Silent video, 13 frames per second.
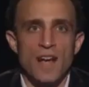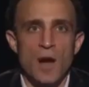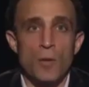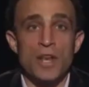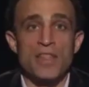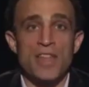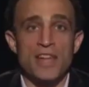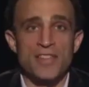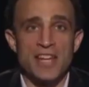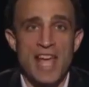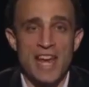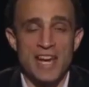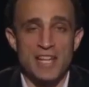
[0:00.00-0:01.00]
I want to thank the
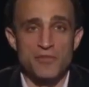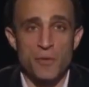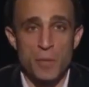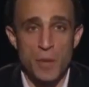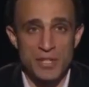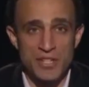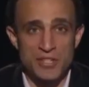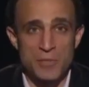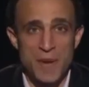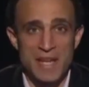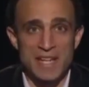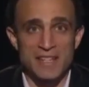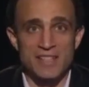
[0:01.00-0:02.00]
candidates for
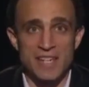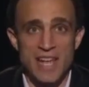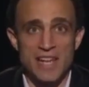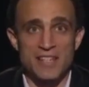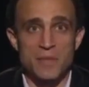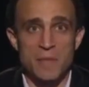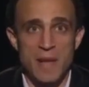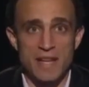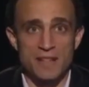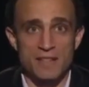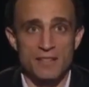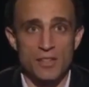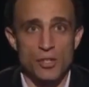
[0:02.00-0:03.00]
participating in today's debate.
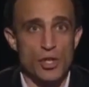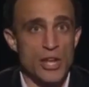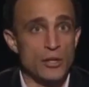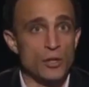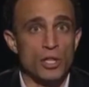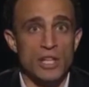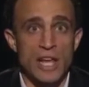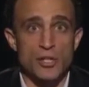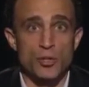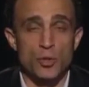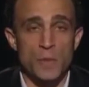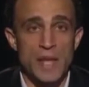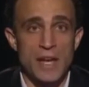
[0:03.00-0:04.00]
The general
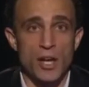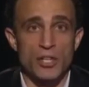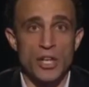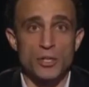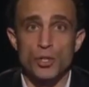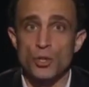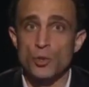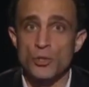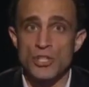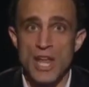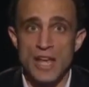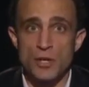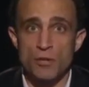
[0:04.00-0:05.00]
election will be held on
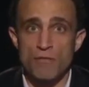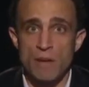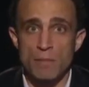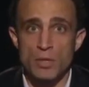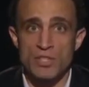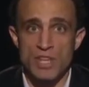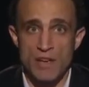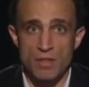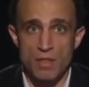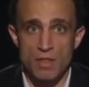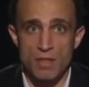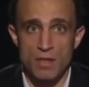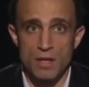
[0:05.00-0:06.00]
Tuesday, November
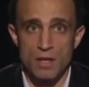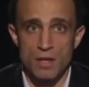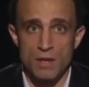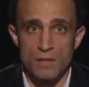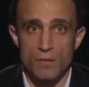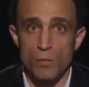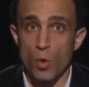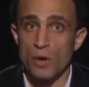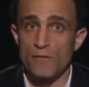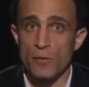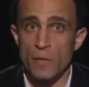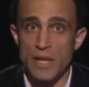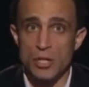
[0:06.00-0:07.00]
7th. For more
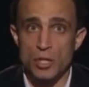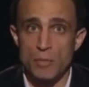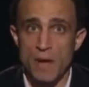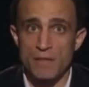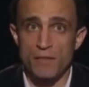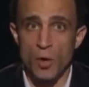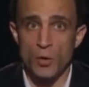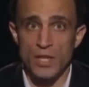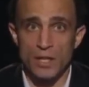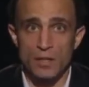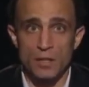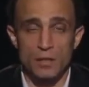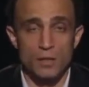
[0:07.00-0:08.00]
information about
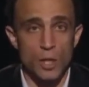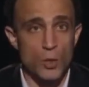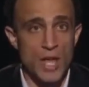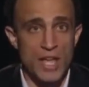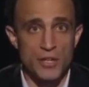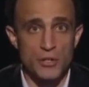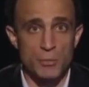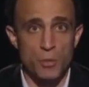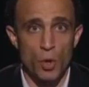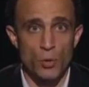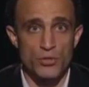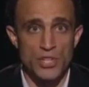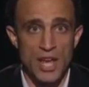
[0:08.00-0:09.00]
voting, locating your
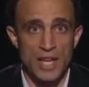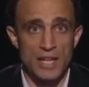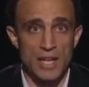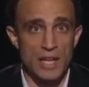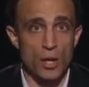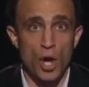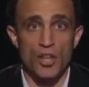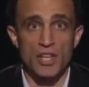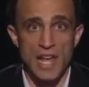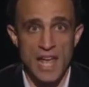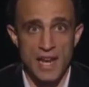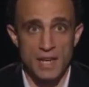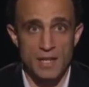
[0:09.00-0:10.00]
poll site, and all the
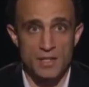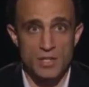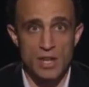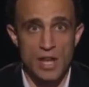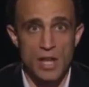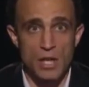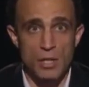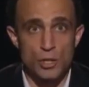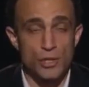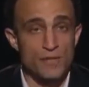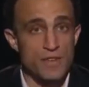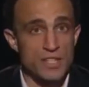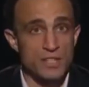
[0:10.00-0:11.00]
candidates, you
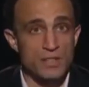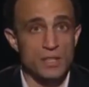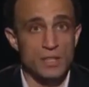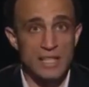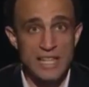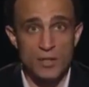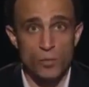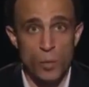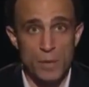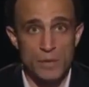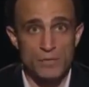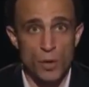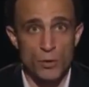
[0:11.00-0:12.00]
can visit the League of
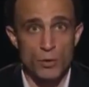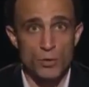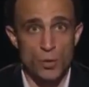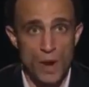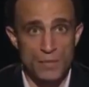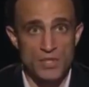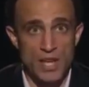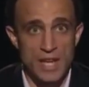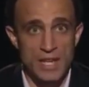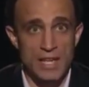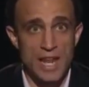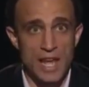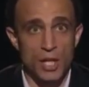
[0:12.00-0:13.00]
Women Voters website
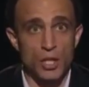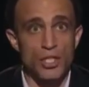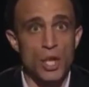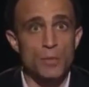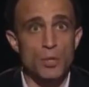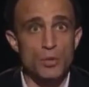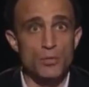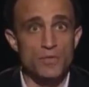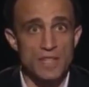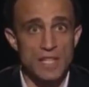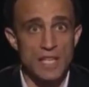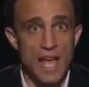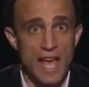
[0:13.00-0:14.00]
at
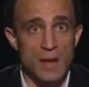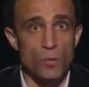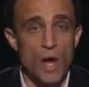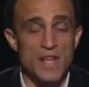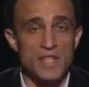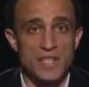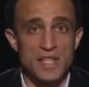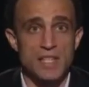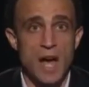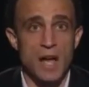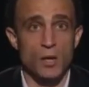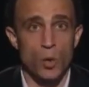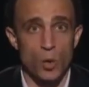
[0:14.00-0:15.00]

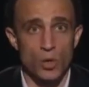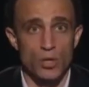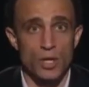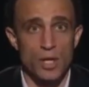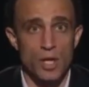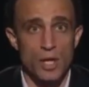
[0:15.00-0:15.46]
lwvnyc.org,